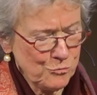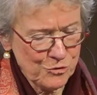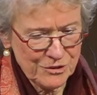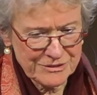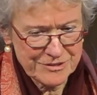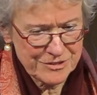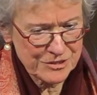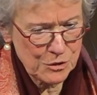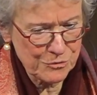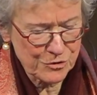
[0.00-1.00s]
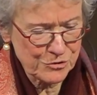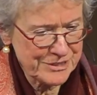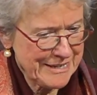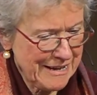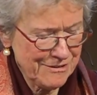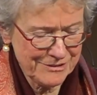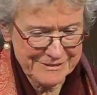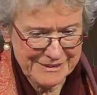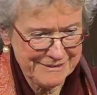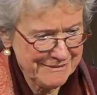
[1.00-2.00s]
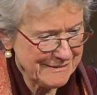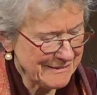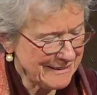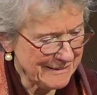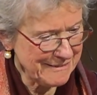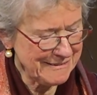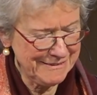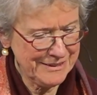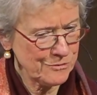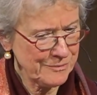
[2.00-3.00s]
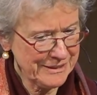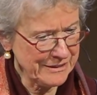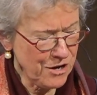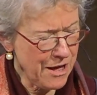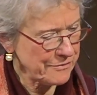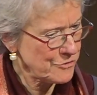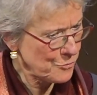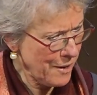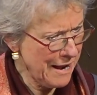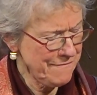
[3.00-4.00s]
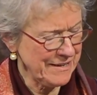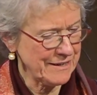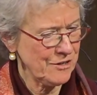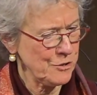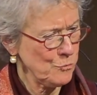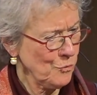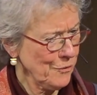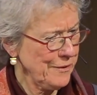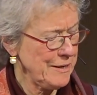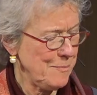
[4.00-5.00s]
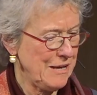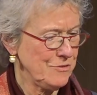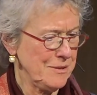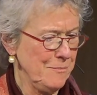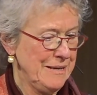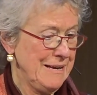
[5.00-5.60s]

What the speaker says: world so curtailed that they're really not thriving? Are you worried about them?